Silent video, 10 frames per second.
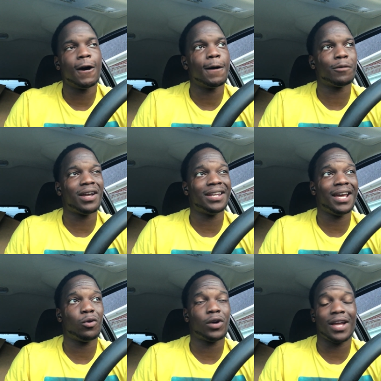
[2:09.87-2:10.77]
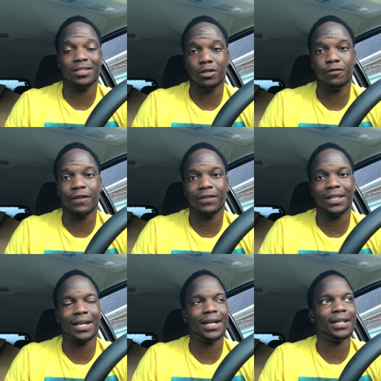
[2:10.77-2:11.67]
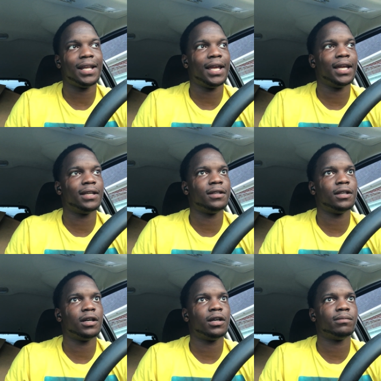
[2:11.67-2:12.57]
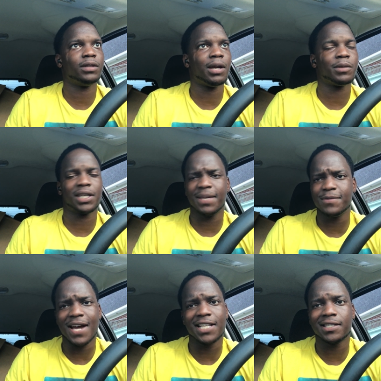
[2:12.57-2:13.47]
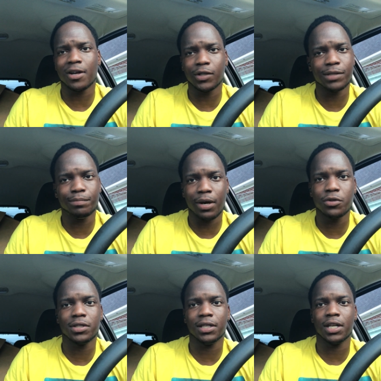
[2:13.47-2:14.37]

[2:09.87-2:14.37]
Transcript: Um, right now we're at 259, and um, you know I'm gonna keep you guys totally posted.